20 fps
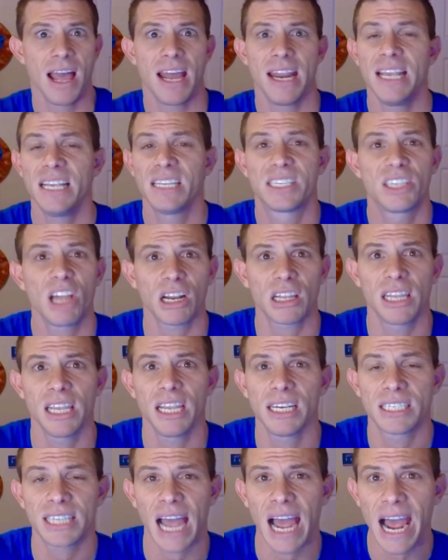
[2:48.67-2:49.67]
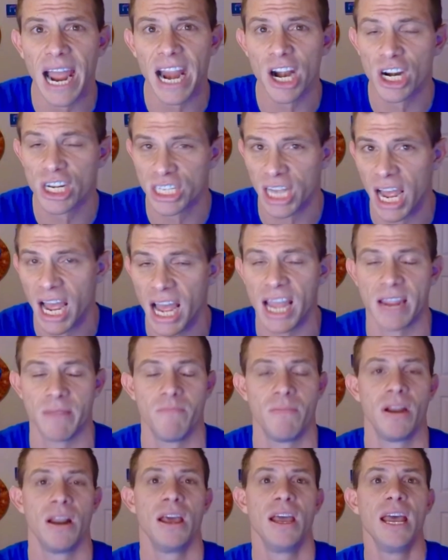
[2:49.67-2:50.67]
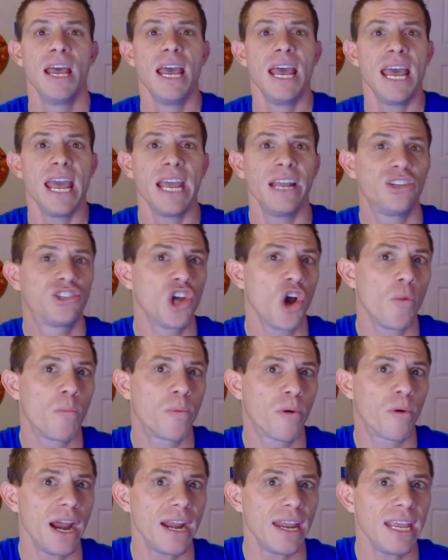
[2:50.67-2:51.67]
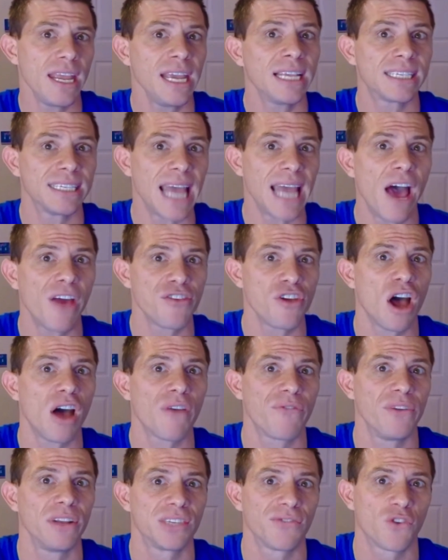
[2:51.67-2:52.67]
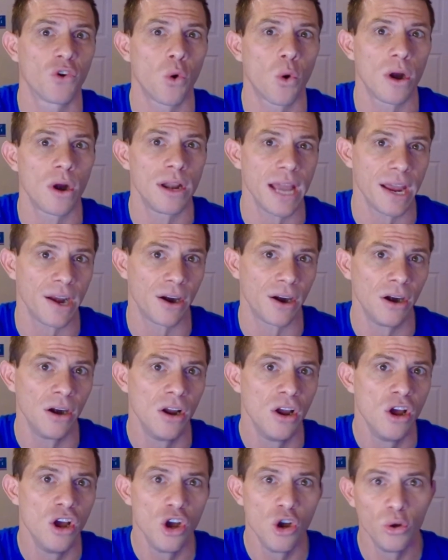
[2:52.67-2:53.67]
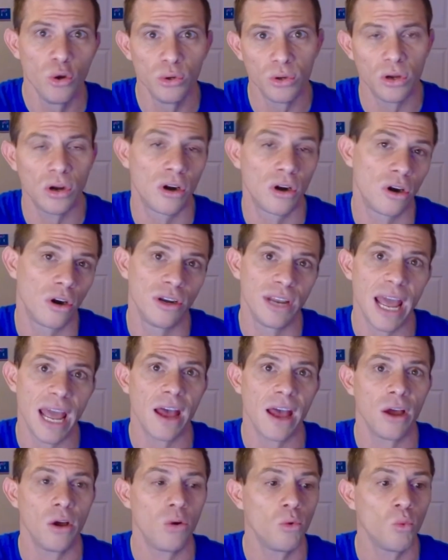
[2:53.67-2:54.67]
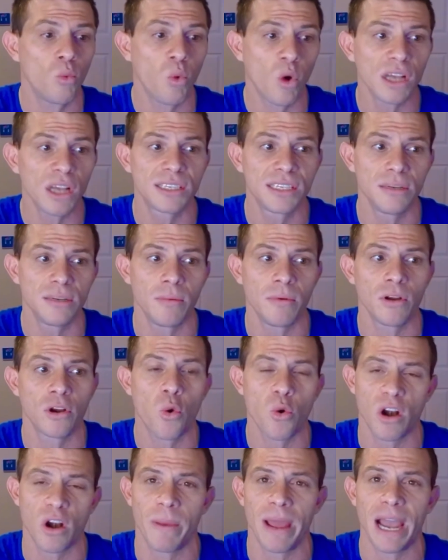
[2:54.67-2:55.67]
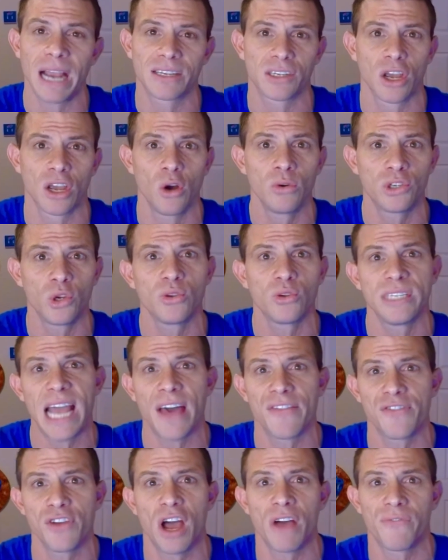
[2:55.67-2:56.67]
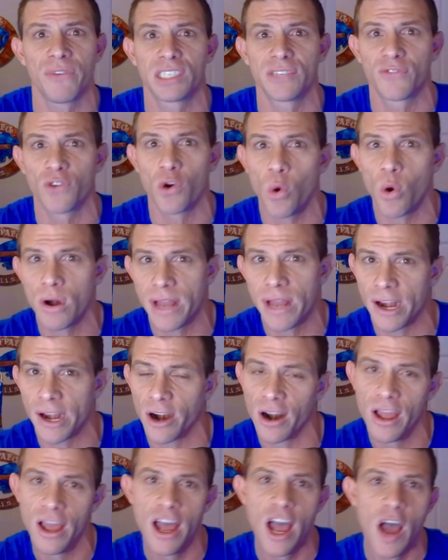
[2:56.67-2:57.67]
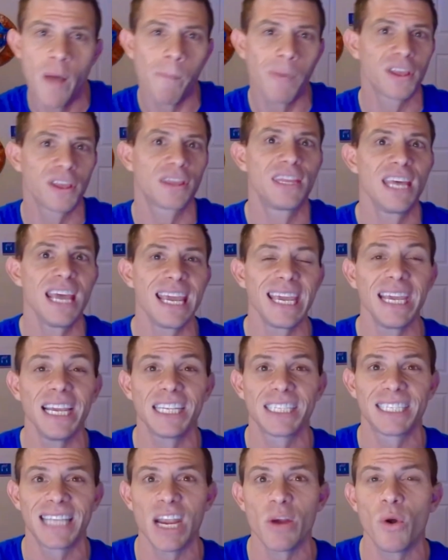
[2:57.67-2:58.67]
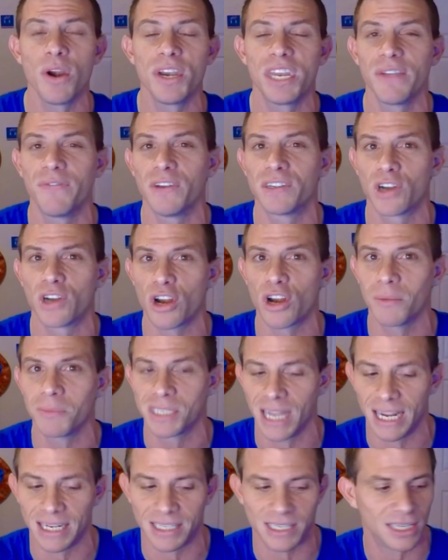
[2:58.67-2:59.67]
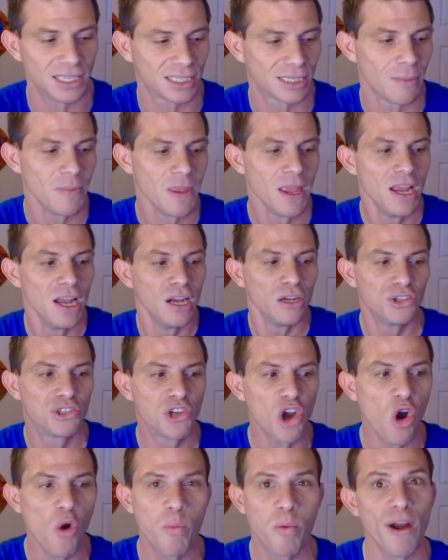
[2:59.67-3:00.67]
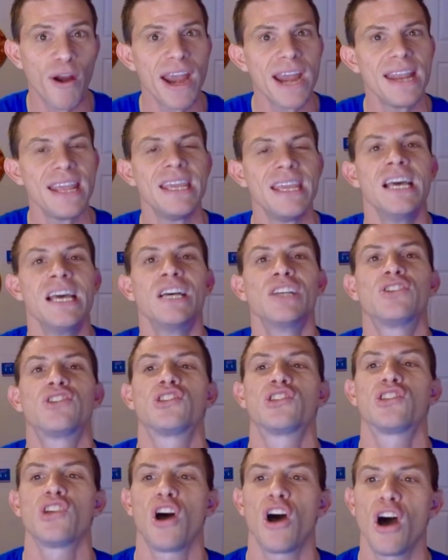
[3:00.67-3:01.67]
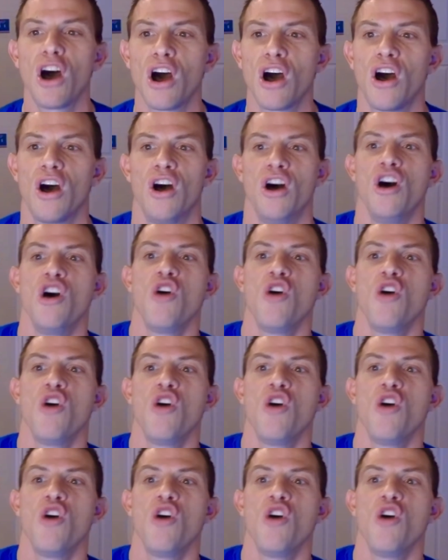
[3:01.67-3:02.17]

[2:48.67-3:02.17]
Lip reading: and he sucked the entire time. And Joe Brady is now the offensive coordinator was the quarterback's coach, who's now the offensive coordinator. But the thing is, they were in different circumstances. Joe Brady saw